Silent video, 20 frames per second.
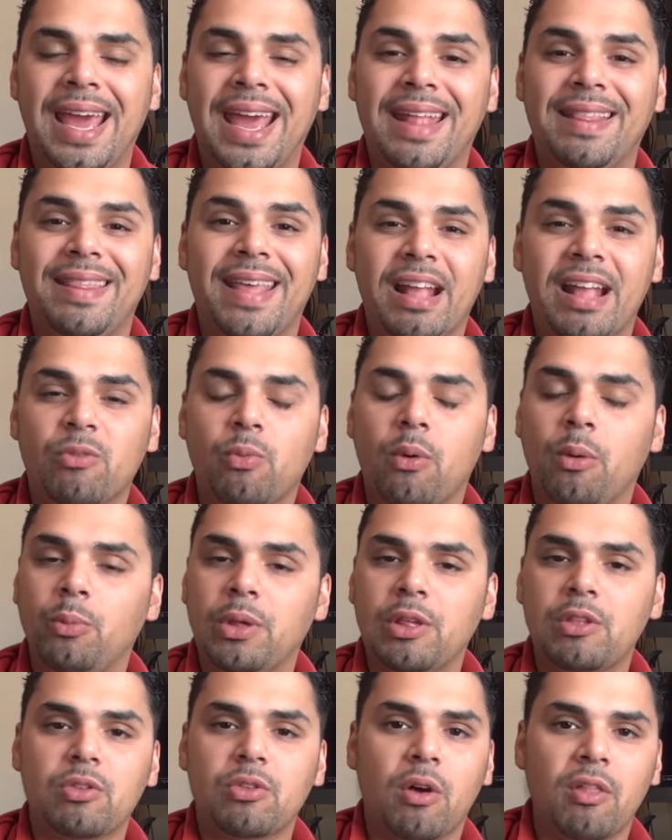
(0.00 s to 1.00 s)
And that's when
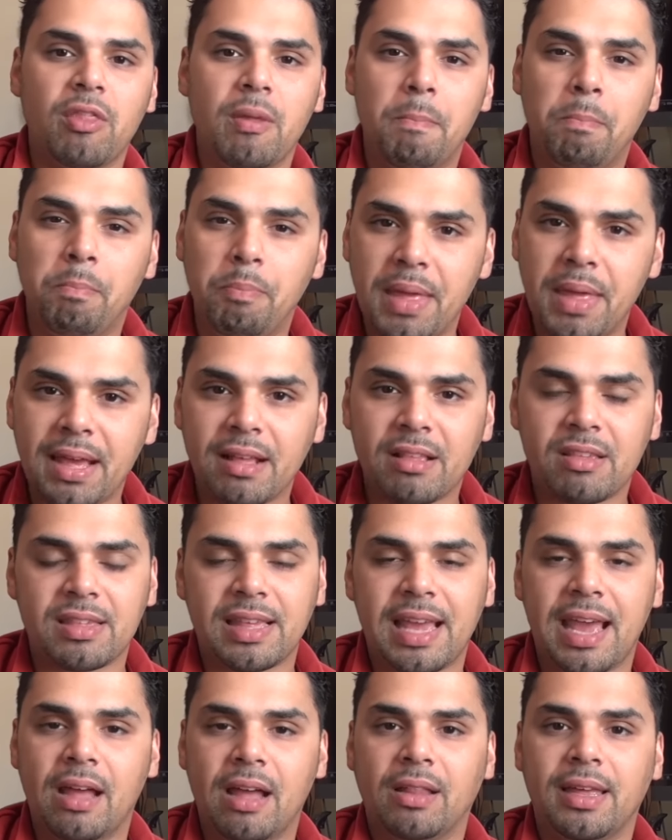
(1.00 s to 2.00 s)
we saw the big
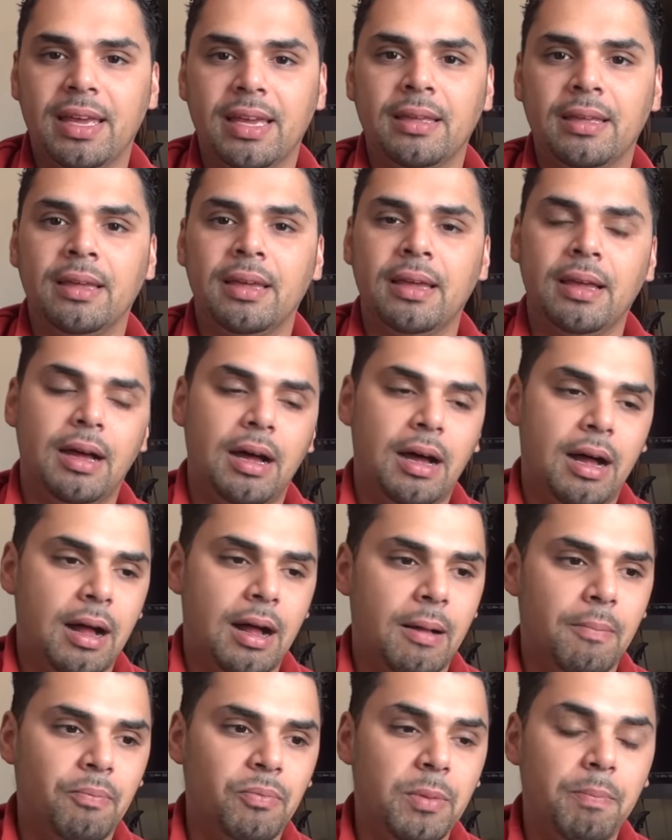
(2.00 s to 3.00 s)
scaling,
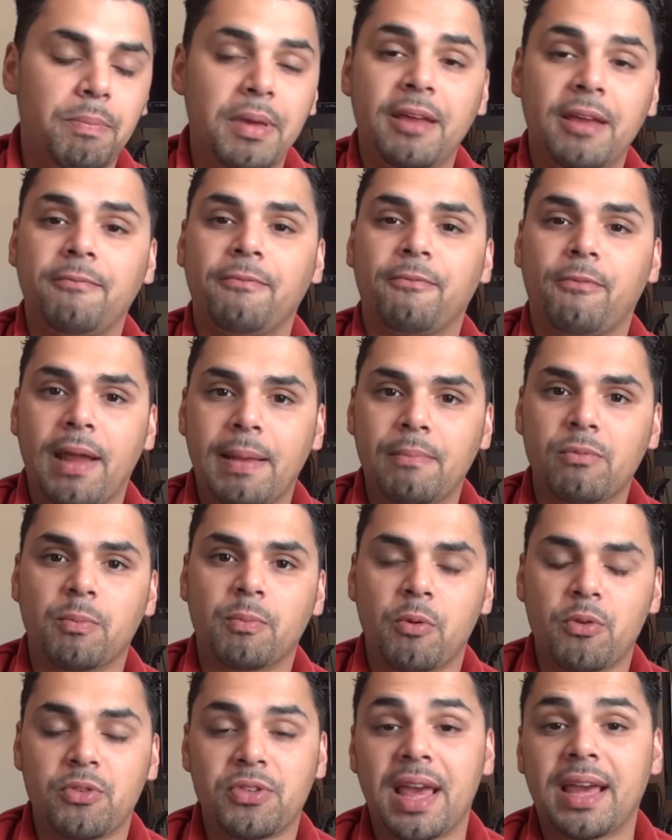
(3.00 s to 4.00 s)
the big frames
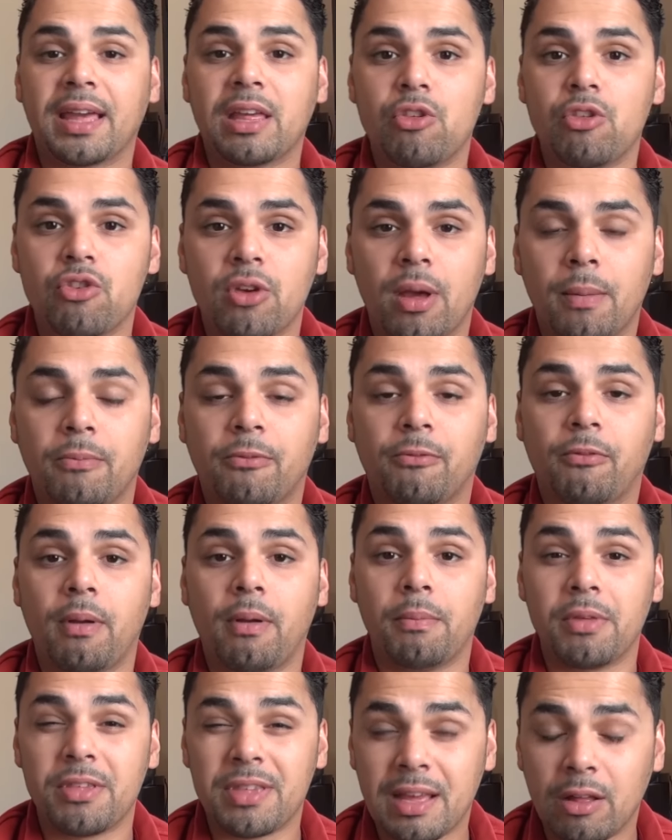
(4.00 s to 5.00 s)
per second jump
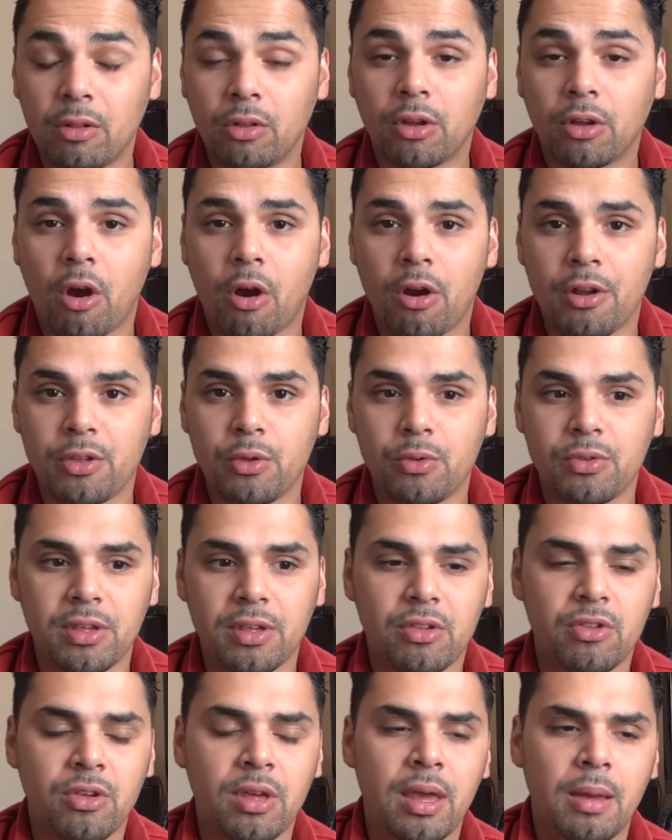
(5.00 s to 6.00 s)
from a single card
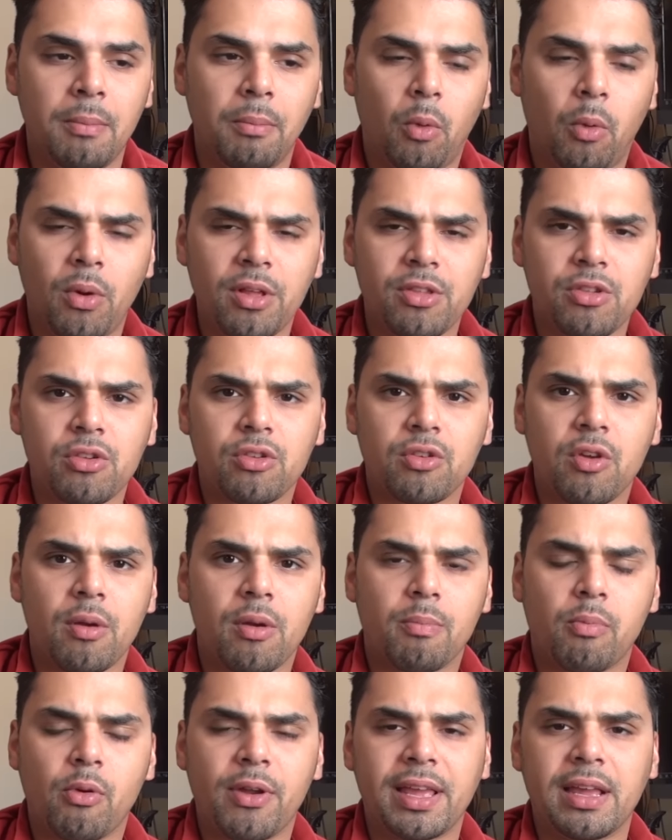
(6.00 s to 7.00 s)
usage. But once you
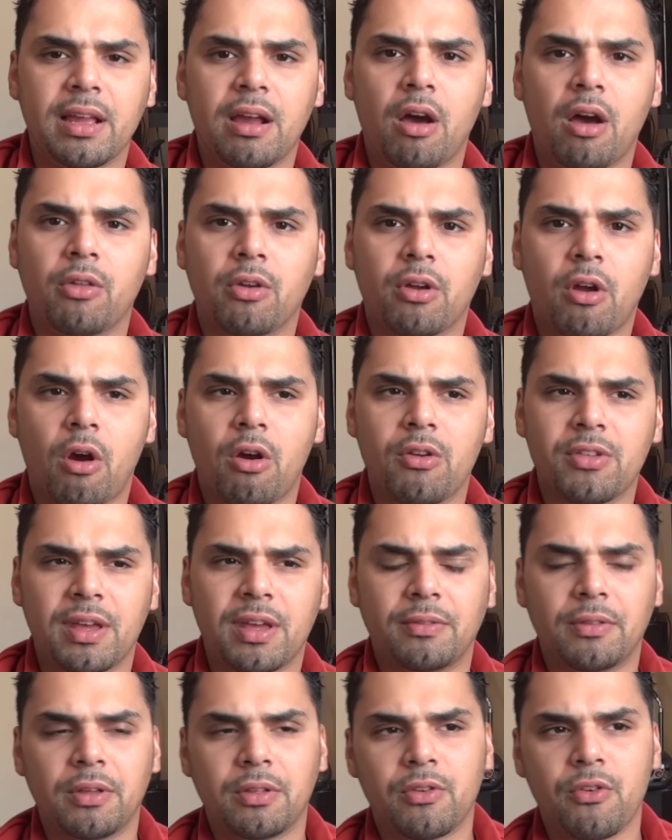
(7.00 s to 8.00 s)
start bringing other cards
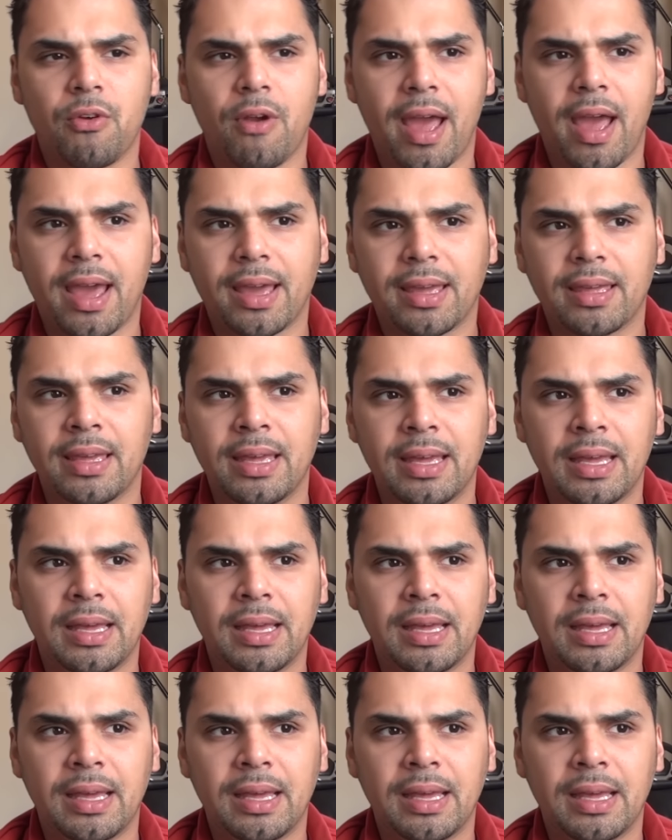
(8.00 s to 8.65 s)
on the track,